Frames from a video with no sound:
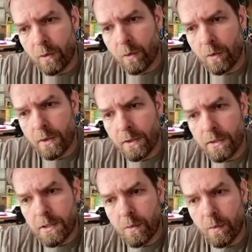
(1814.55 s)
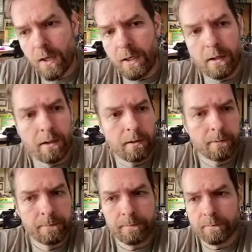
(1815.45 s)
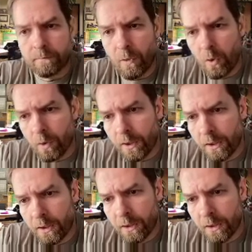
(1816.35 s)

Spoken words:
orange, red. Okay?